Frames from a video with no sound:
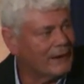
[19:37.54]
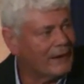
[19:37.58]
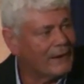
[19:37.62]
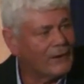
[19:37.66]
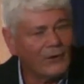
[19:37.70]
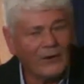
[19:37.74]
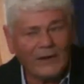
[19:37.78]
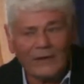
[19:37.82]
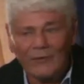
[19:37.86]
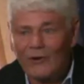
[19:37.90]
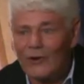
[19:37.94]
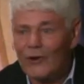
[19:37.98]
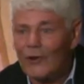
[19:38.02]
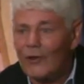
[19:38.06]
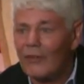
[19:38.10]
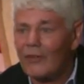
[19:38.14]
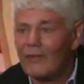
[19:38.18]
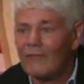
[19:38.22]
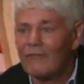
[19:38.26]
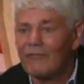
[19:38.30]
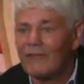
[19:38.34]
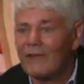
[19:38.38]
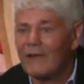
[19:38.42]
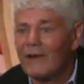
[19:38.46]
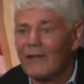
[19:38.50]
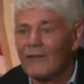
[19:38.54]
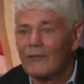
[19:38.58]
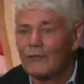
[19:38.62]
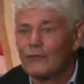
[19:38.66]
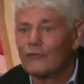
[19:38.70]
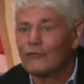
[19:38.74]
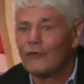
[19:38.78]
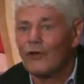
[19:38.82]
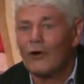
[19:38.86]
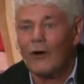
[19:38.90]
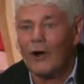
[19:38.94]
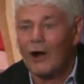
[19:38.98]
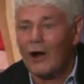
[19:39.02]
I don't even know the
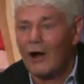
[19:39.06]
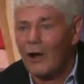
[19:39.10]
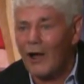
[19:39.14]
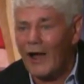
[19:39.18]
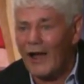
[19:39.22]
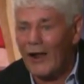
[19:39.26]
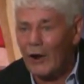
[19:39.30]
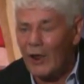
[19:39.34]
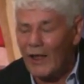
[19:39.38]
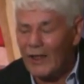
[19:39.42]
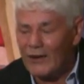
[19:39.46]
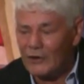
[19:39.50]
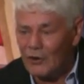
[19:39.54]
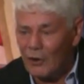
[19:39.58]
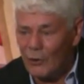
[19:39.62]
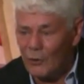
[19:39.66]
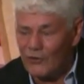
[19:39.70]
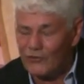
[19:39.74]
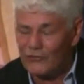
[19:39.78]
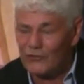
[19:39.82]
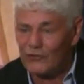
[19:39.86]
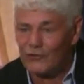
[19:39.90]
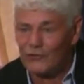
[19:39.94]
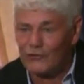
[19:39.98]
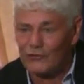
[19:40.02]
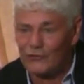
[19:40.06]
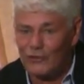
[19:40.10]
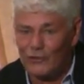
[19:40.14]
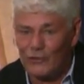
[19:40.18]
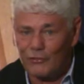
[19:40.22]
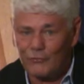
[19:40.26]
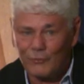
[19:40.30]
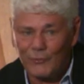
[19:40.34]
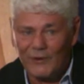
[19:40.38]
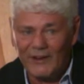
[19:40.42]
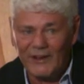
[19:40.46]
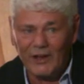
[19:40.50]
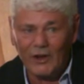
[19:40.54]
fella's car. All I know is it's the
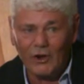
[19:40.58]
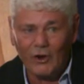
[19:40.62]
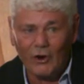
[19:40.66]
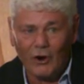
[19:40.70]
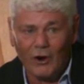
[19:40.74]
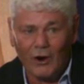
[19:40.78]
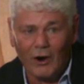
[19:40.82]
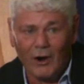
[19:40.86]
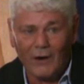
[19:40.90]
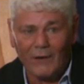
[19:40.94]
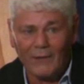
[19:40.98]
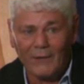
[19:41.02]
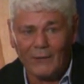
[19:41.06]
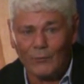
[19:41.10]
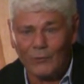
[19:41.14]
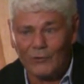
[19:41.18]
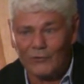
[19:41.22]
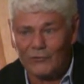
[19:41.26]
3 car that